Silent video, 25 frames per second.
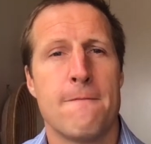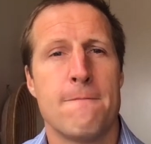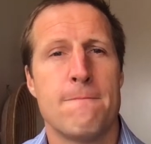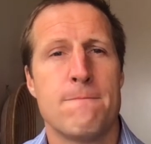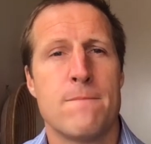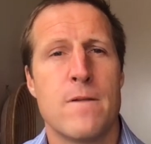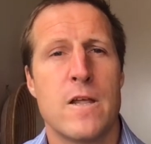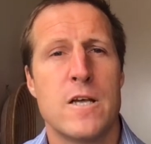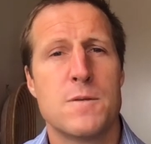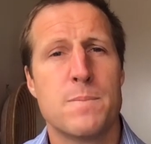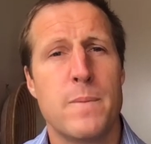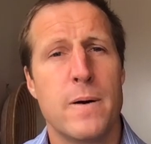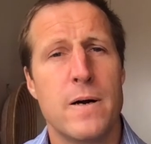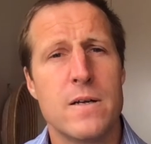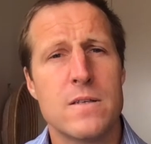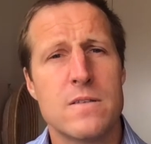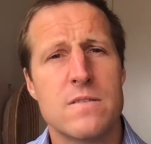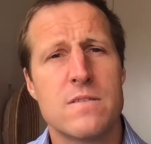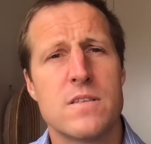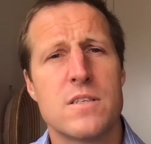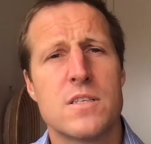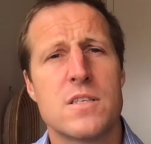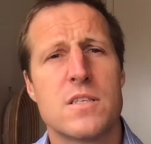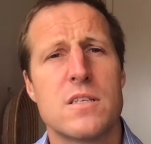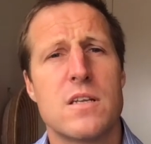As part of
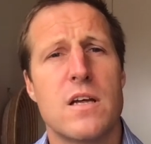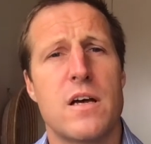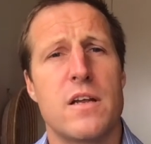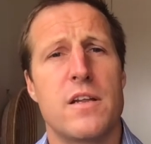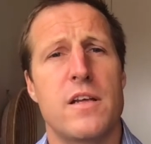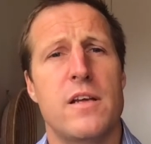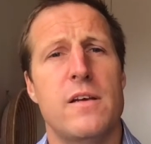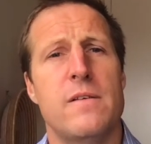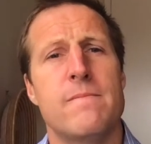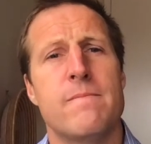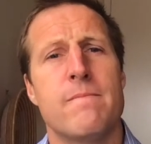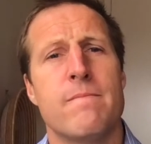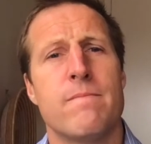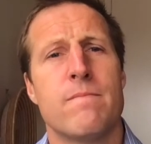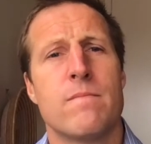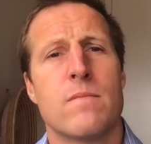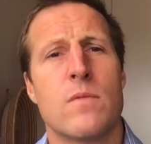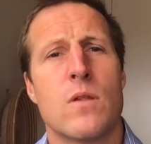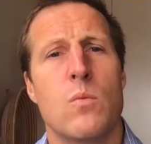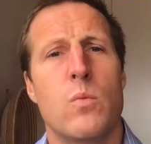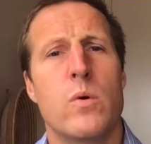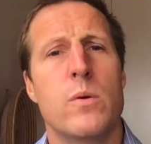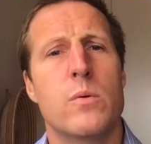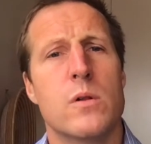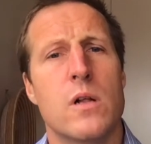this study,
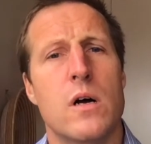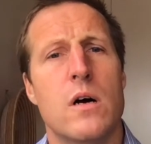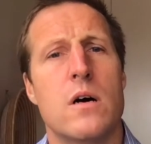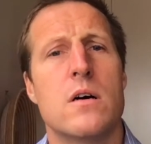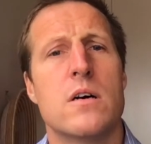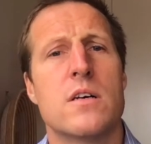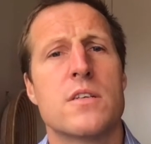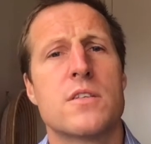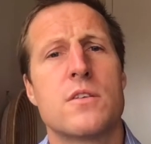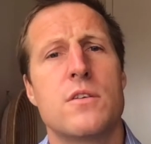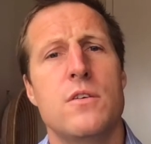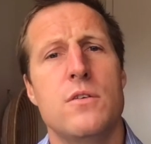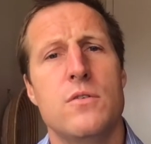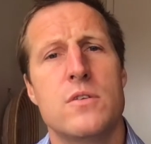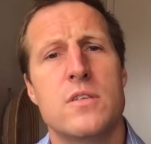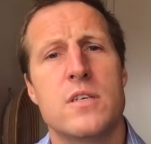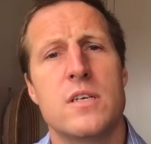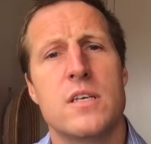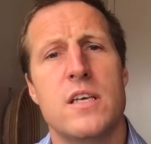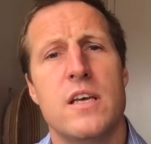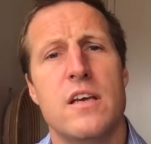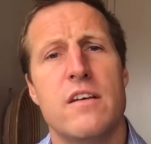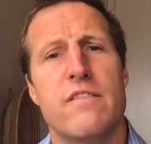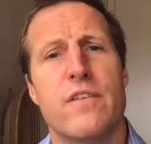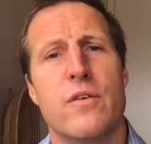we will ask you to
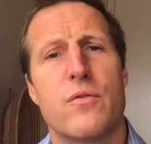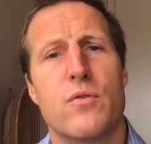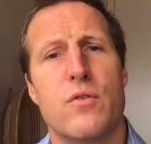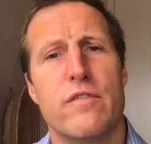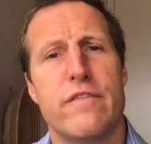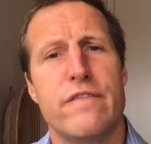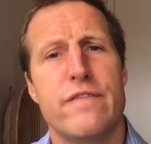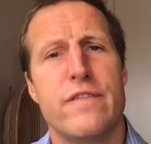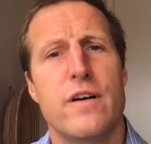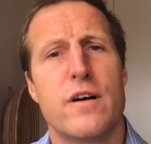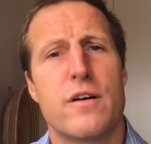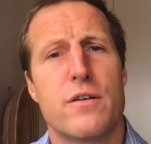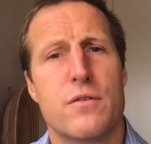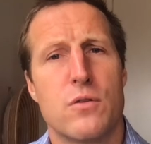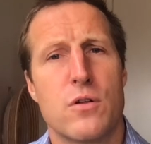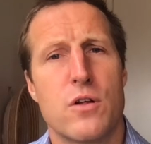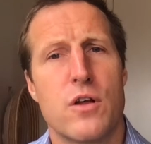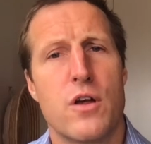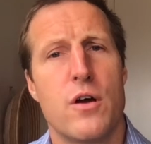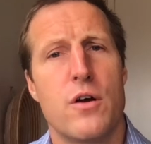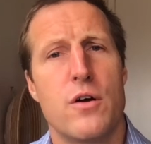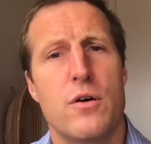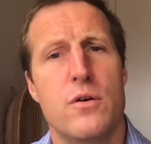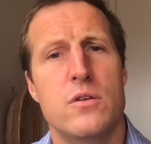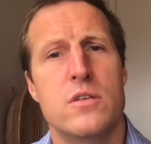give a referral
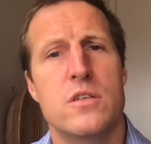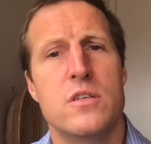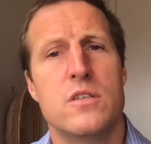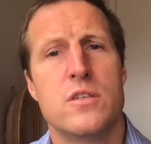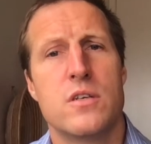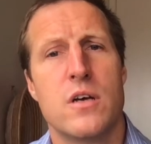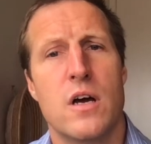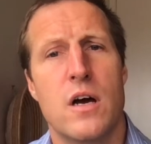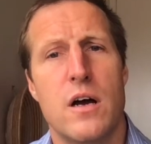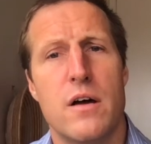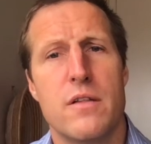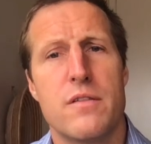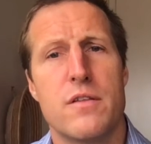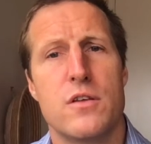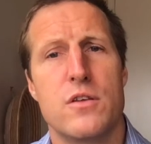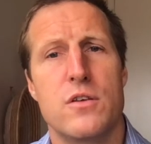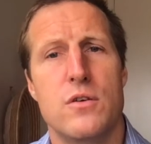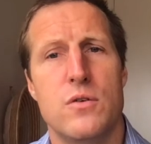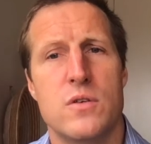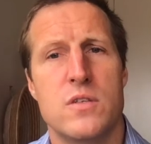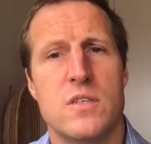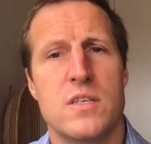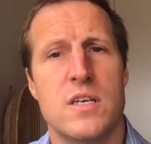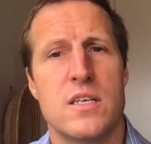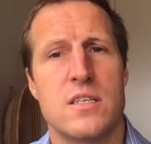code to other
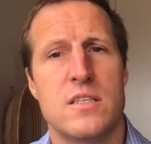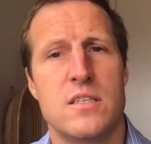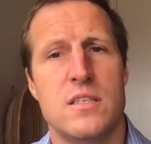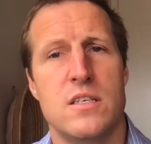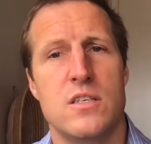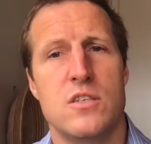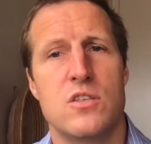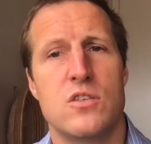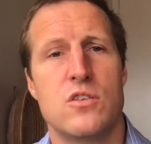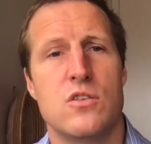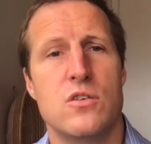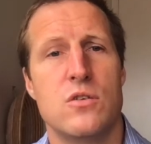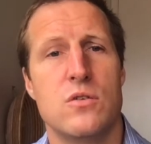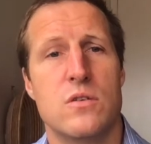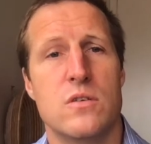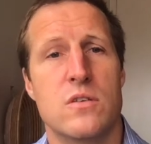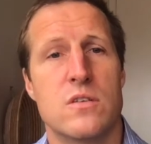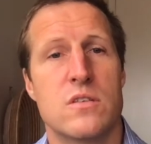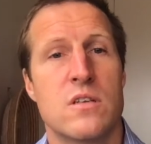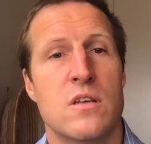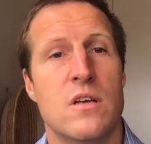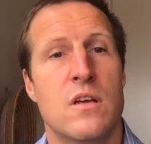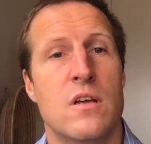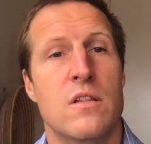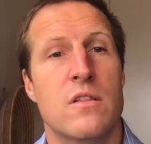UCSD
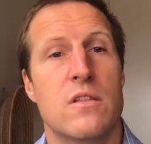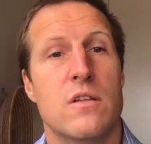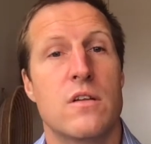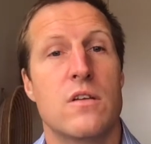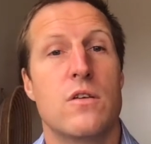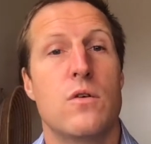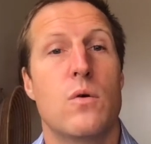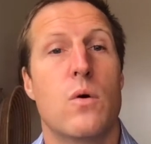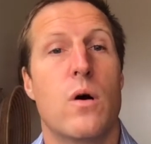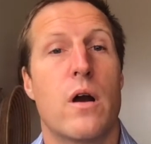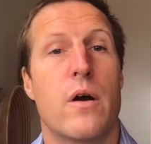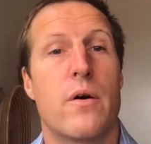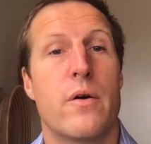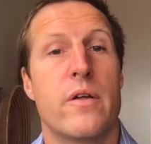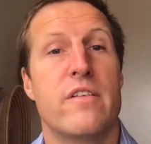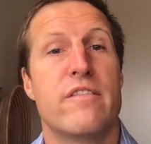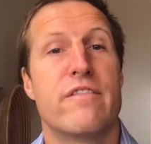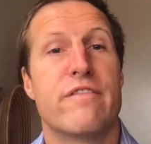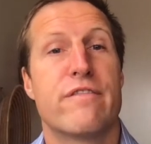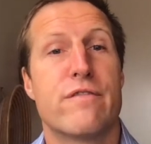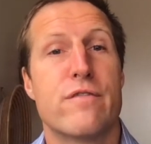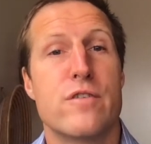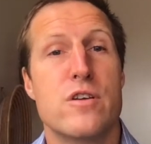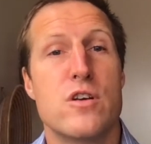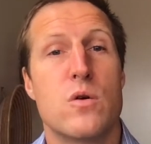students that you are in
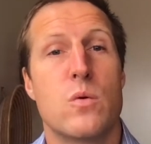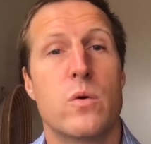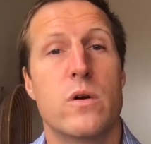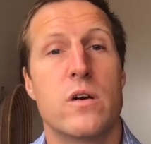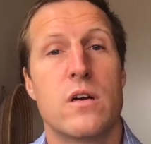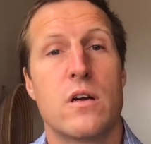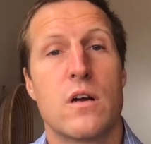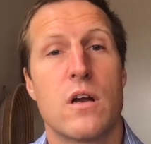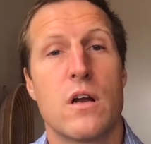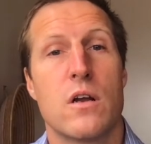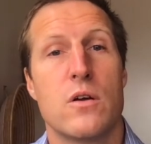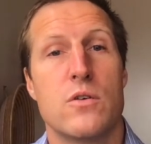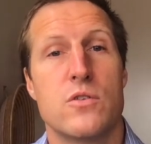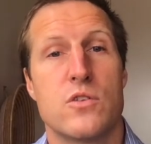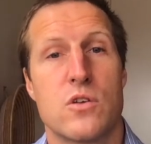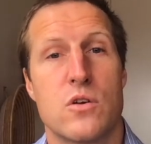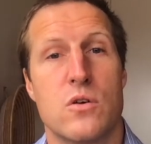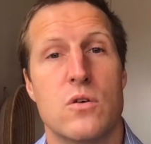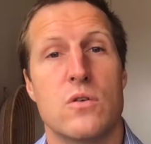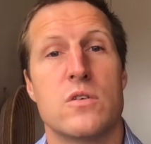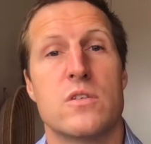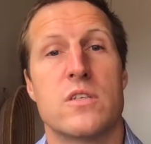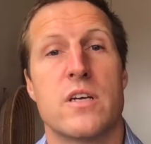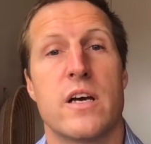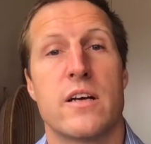frequent close
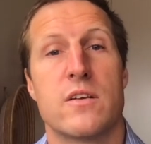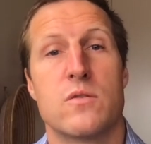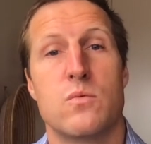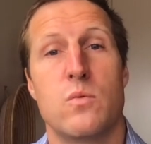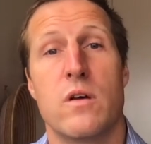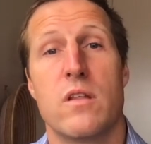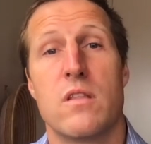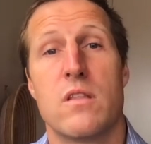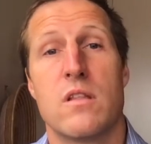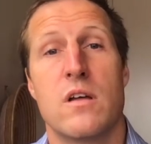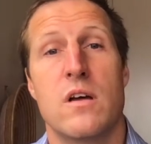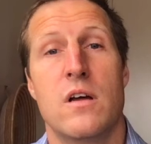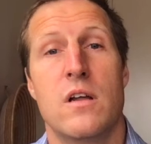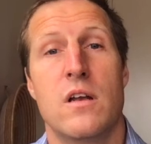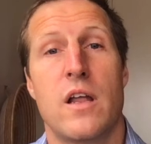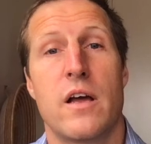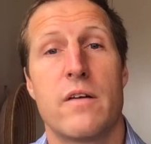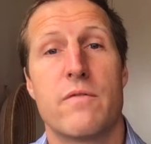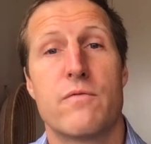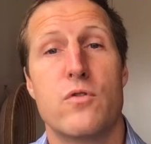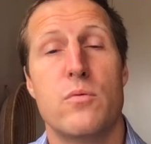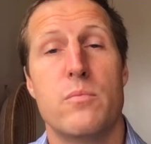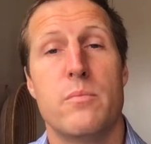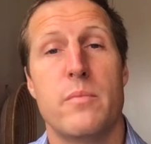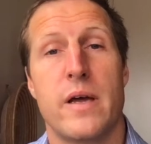contact with,
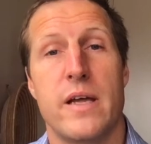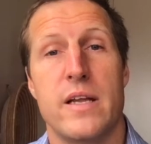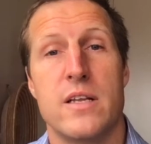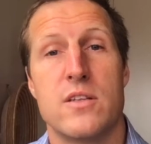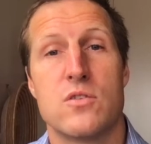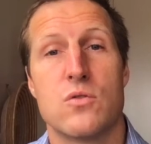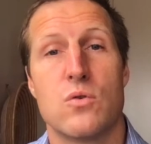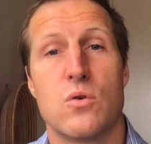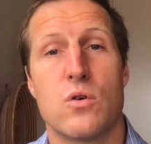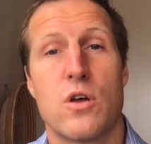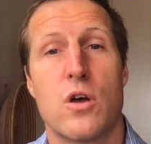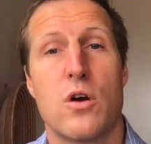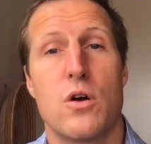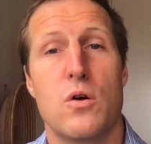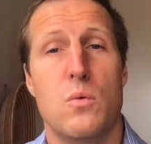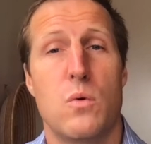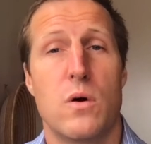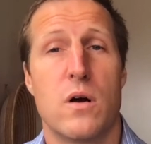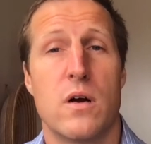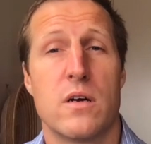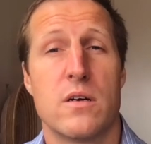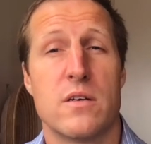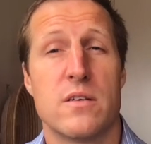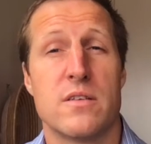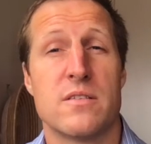like roommates or
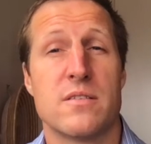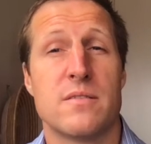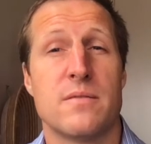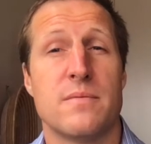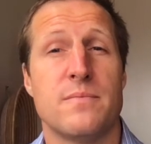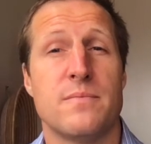co-workers.